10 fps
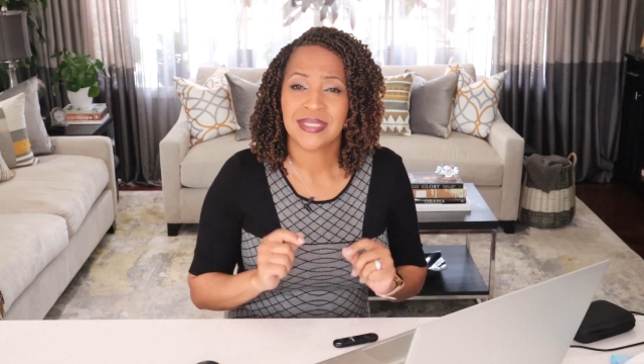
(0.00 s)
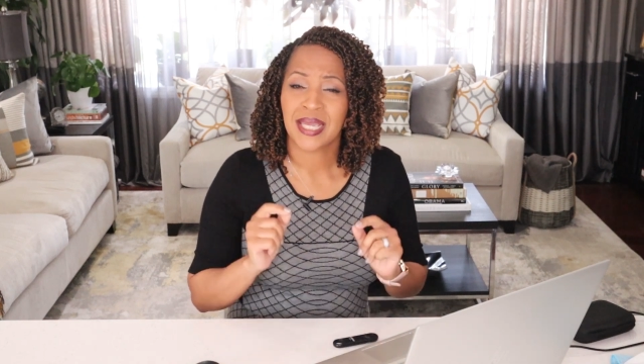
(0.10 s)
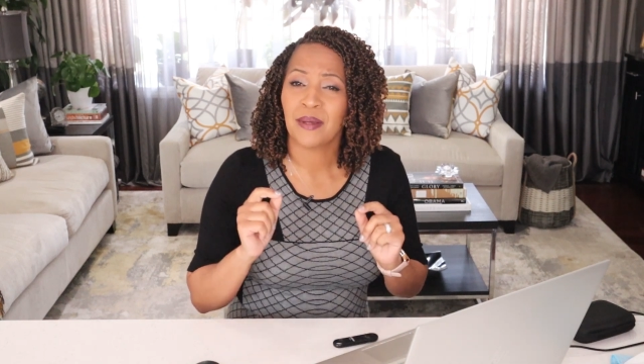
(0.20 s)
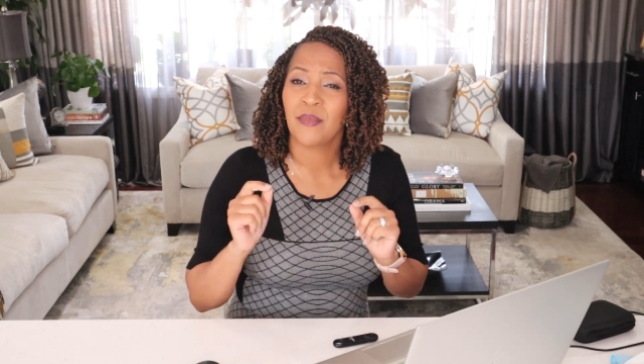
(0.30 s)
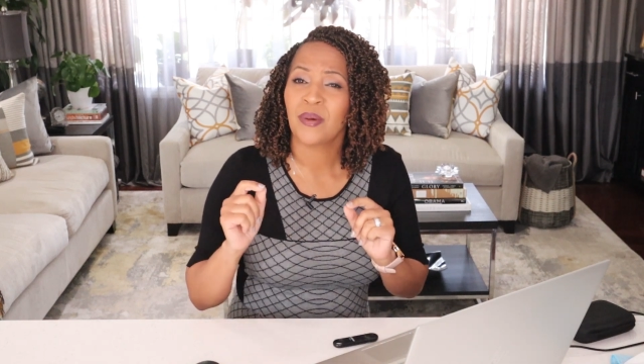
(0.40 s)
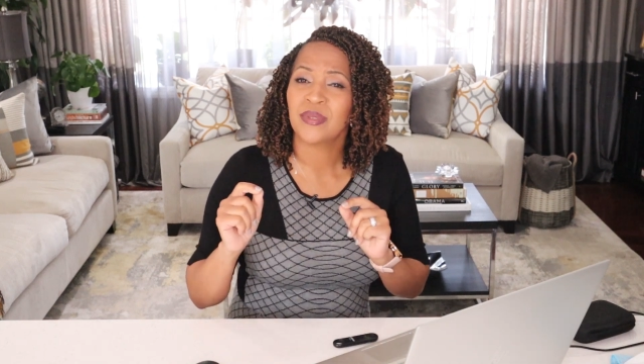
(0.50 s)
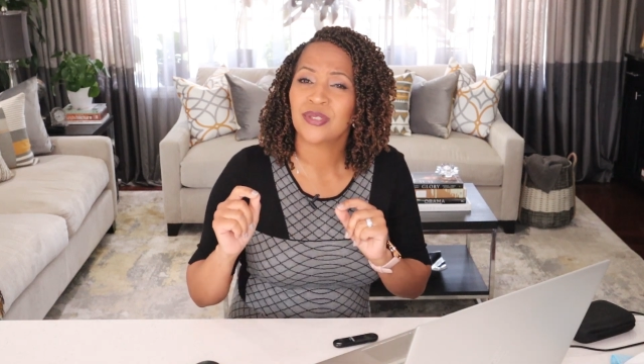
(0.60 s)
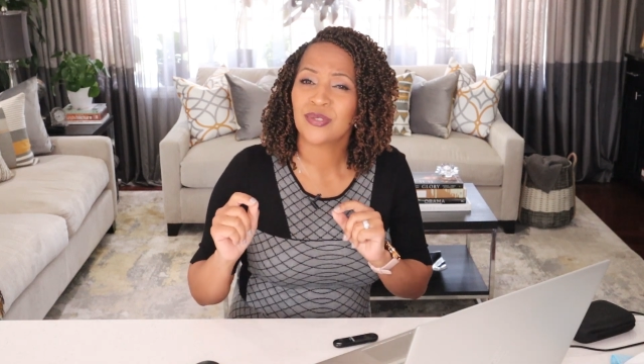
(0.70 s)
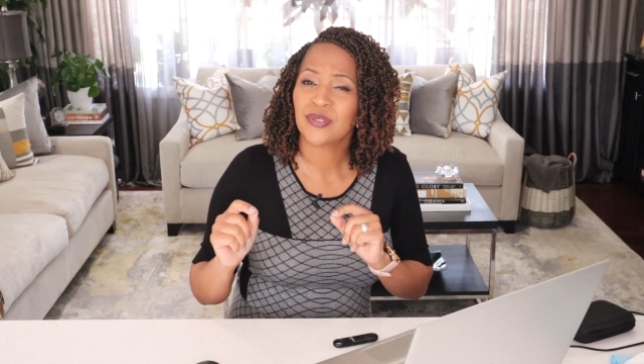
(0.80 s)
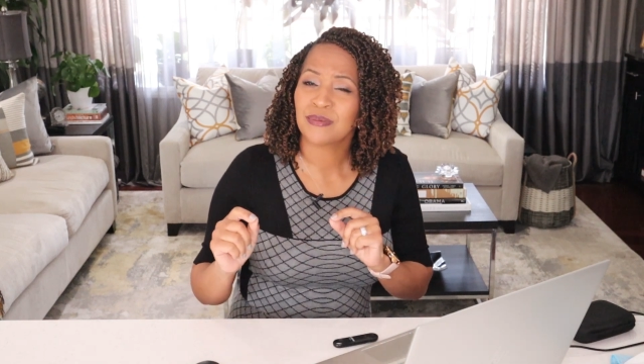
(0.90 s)
take a
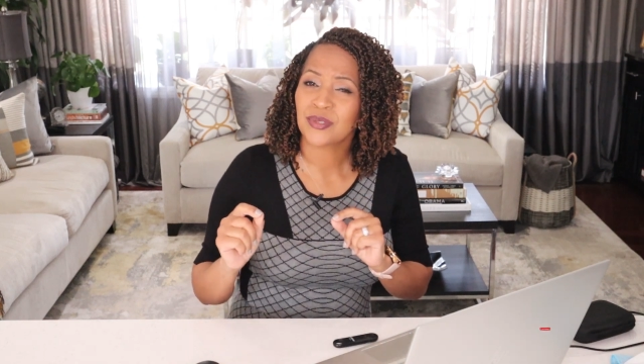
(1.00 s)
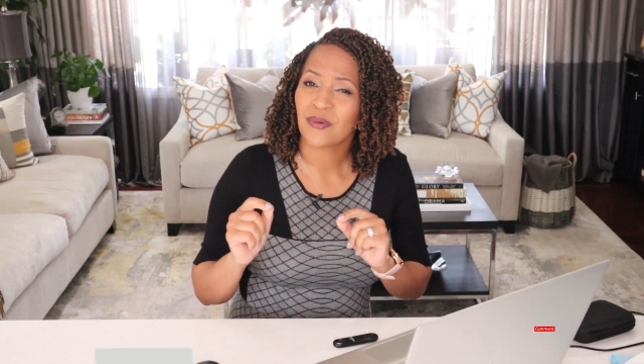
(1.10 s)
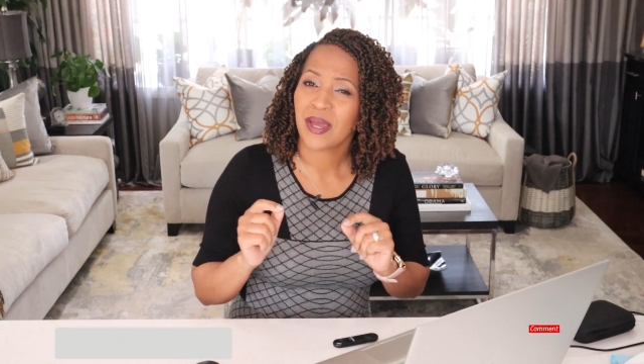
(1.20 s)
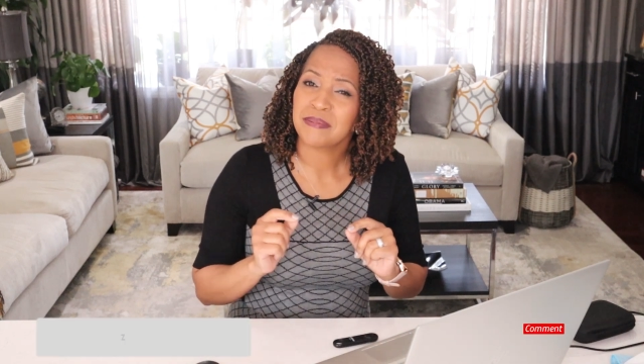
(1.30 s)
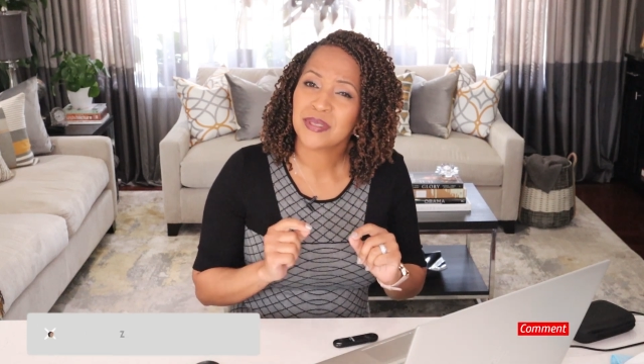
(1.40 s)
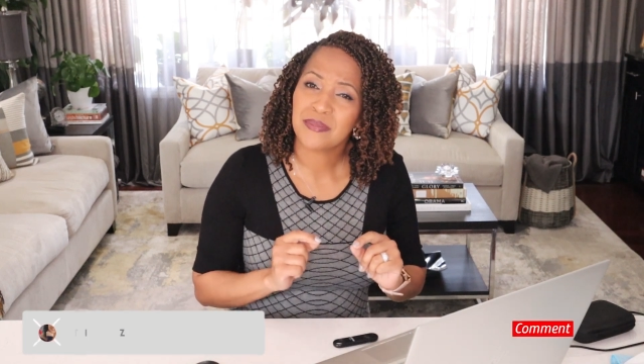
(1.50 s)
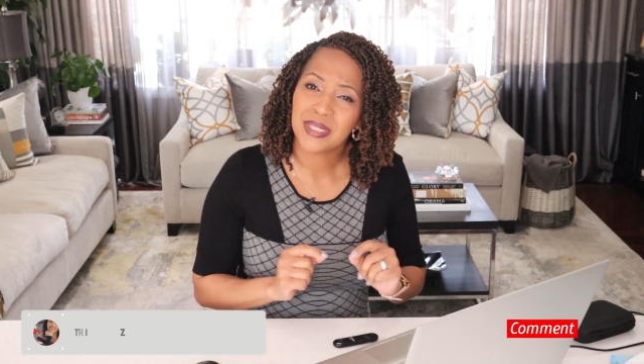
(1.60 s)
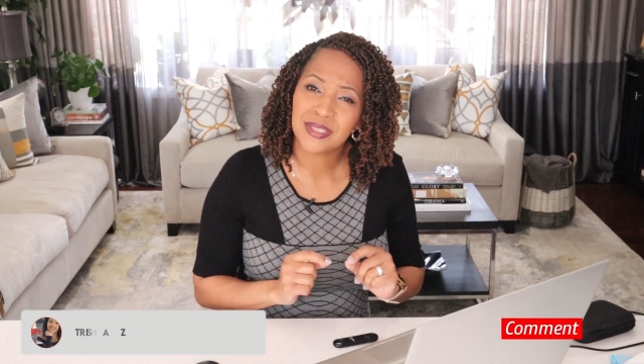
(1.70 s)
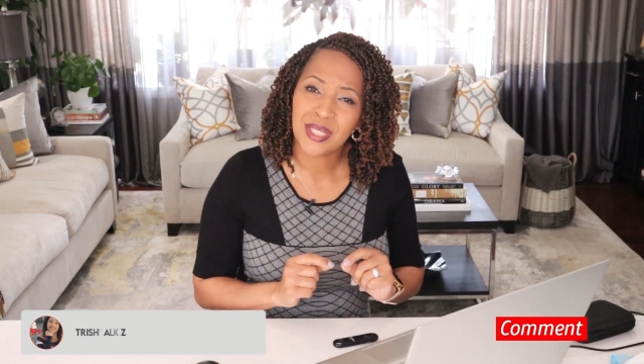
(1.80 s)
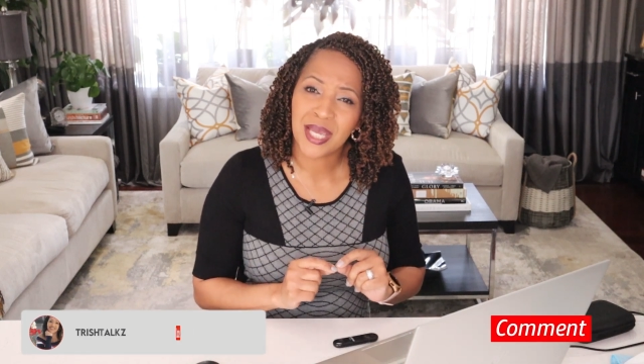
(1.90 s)
moment to subscribe to
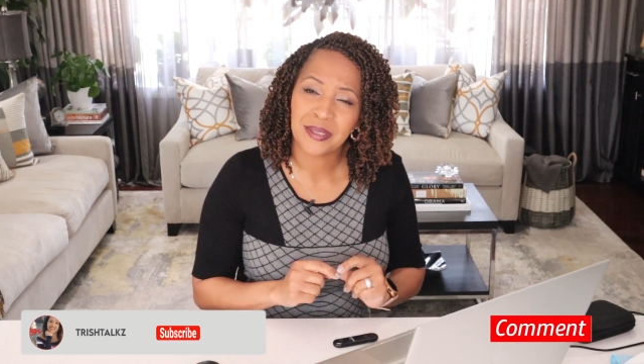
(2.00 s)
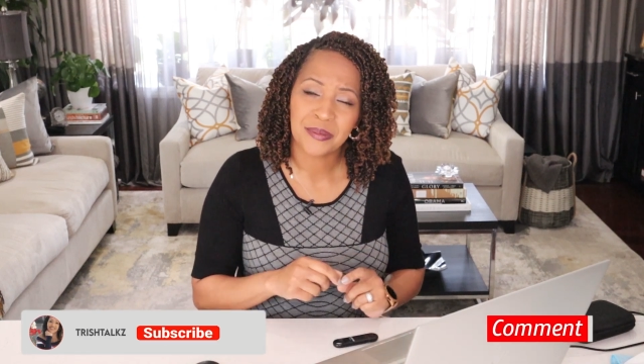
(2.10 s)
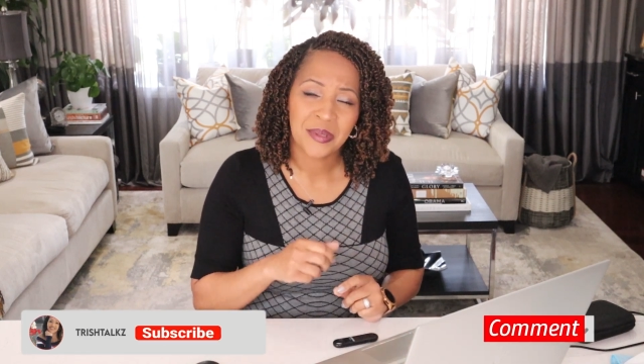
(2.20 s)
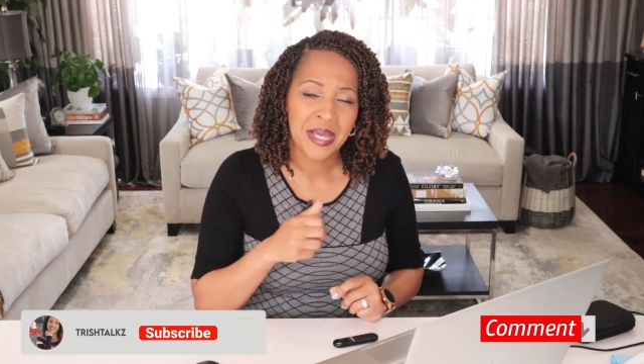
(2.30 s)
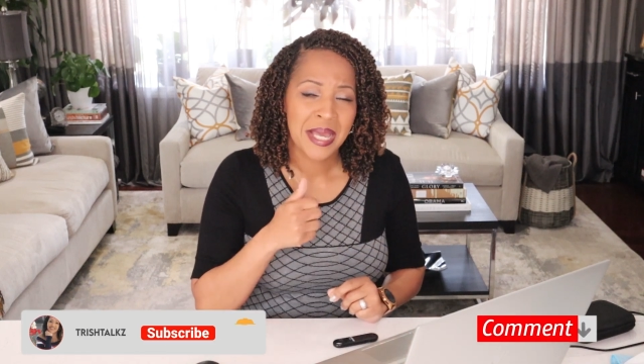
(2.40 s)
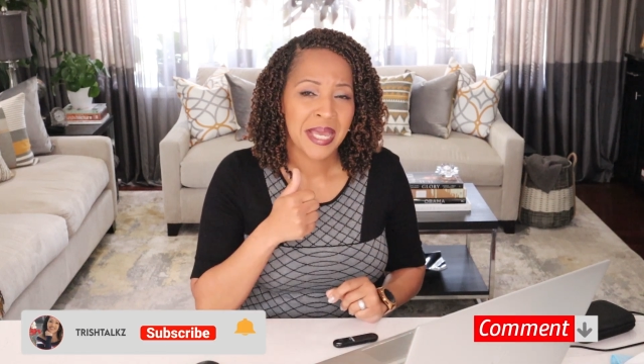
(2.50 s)
my channel,